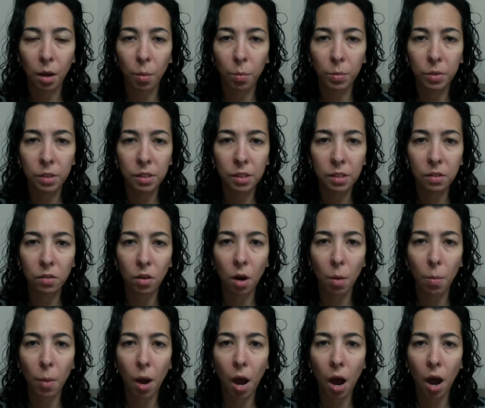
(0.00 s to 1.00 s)

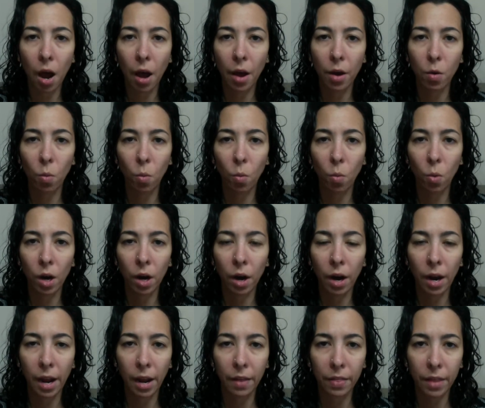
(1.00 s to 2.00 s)
serum on where
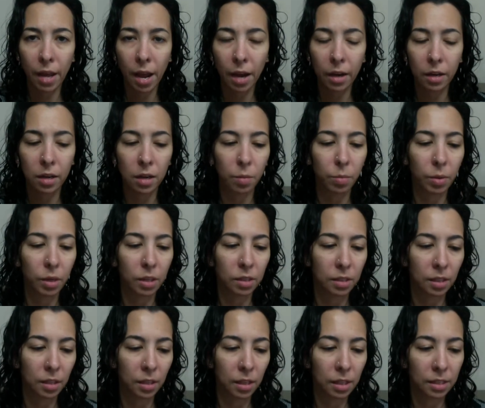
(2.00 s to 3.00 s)
I had the acne, because
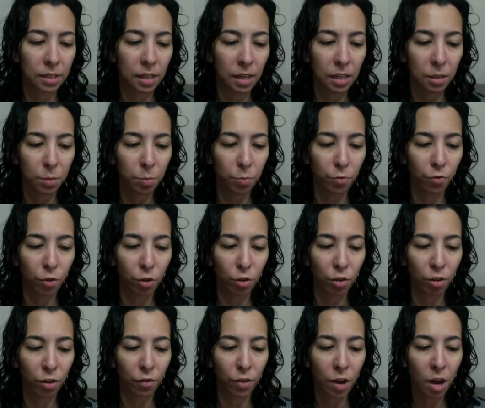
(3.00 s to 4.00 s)
it said it's full
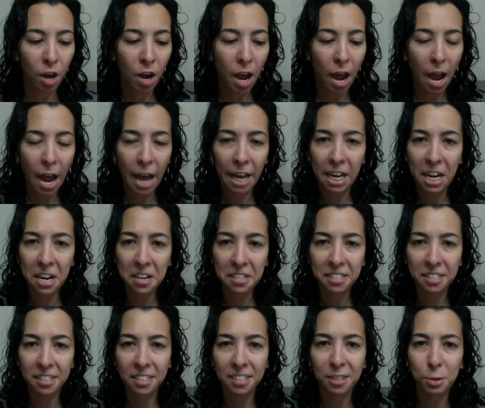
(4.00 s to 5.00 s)
of
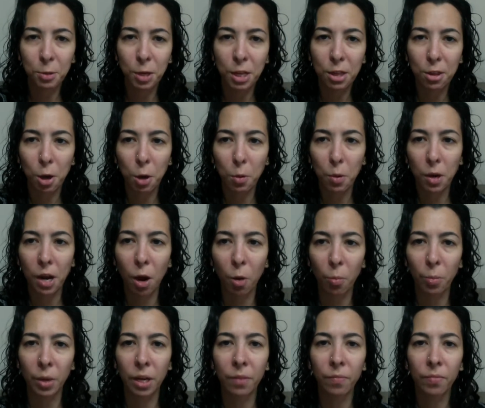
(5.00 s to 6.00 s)
antioxidants, so I thought it would
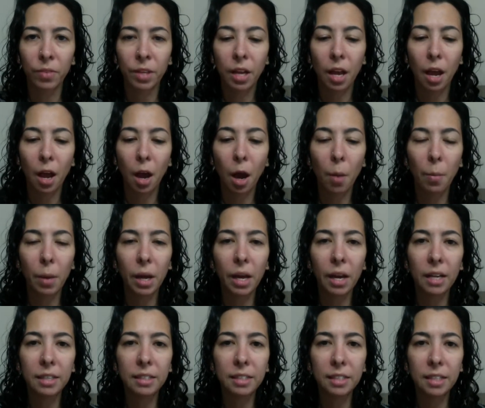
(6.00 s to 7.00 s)
help me.
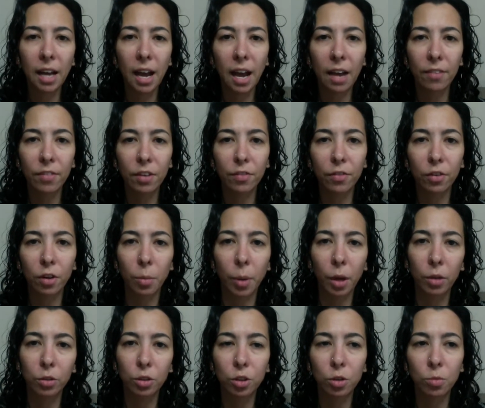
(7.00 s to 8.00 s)
And I did have it for
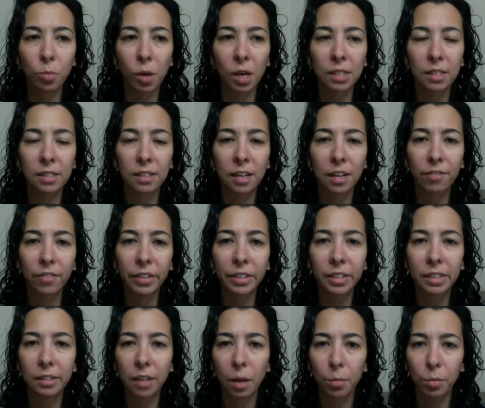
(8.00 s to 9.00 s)
about 2 months, and I
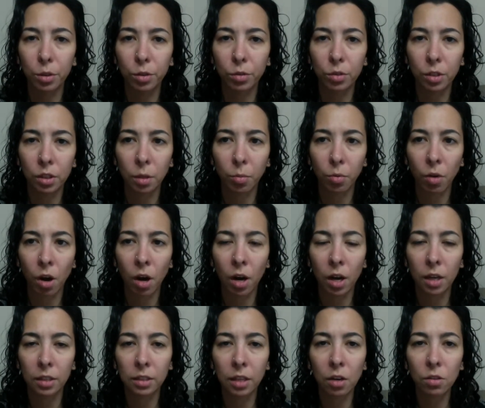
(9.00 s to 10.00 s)
finally stopped using the
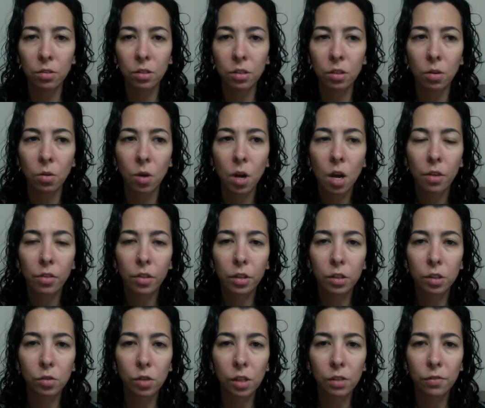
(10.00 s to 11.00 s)
product. The
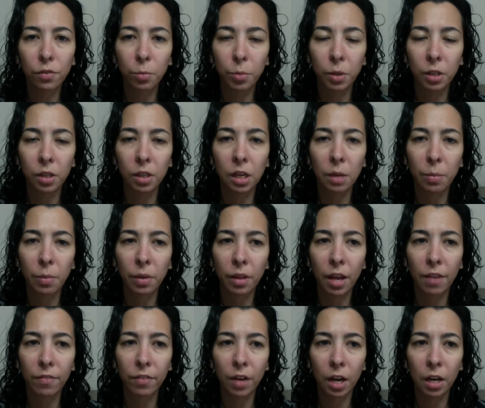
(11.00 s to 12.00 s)
stressful period in my
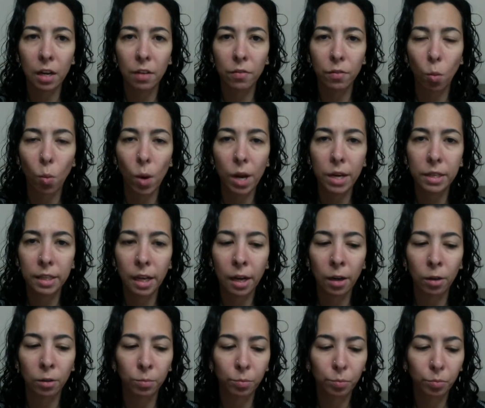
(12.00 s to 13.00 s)
life kind of went
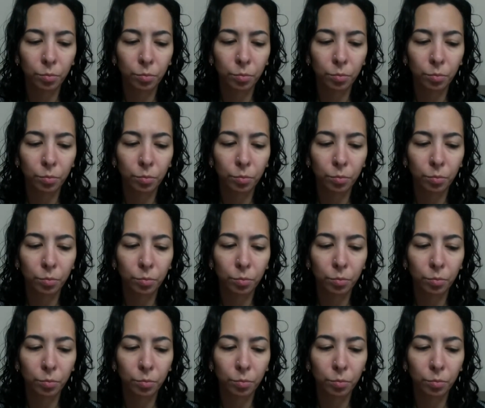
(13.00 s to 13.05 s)
down,